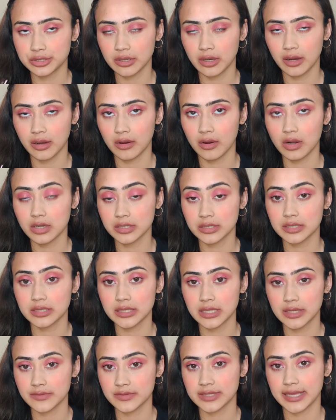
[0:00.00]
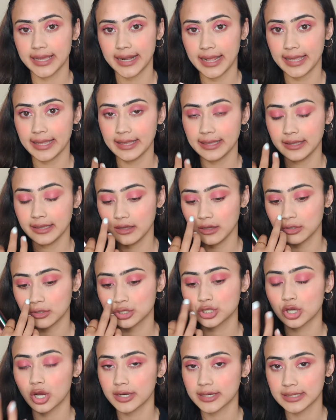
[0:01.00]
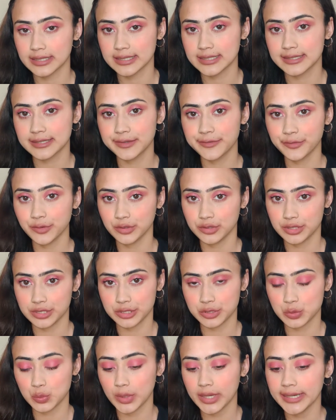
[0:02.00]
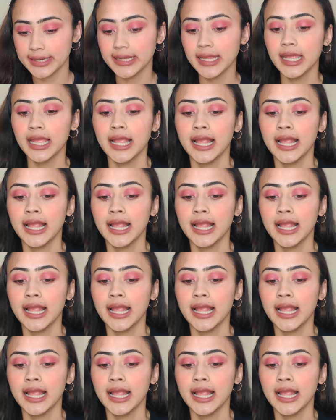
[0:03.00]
alternatives that I shortlisted for this one.